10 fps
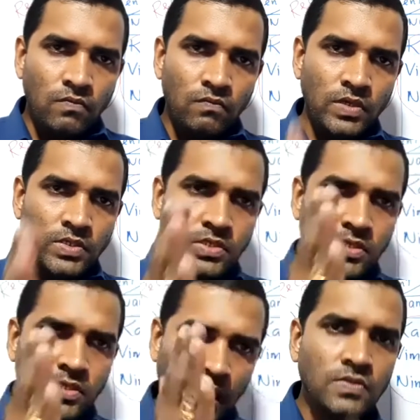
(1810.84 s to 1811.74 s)
which
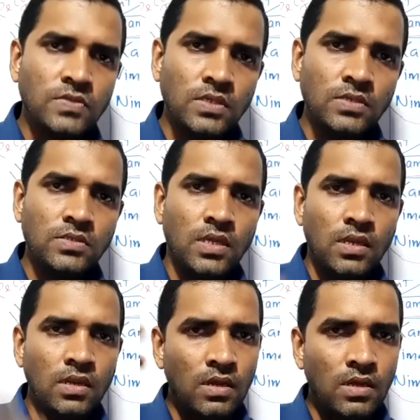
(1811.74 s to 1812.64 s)
exists
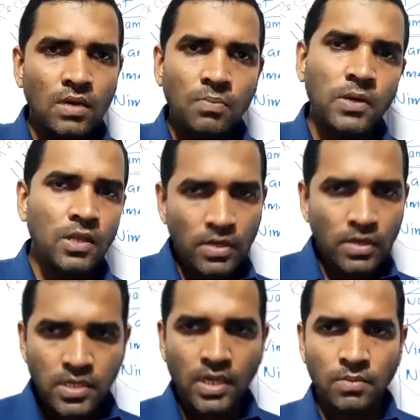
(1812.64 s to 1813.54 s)
in a particular
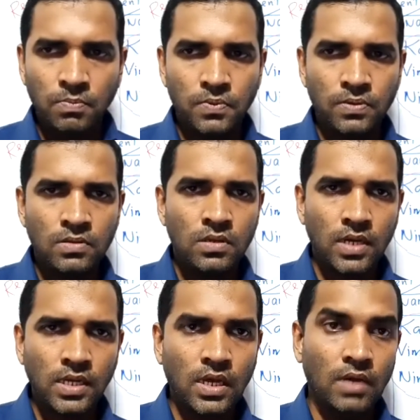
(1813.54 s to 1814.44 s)
type, right?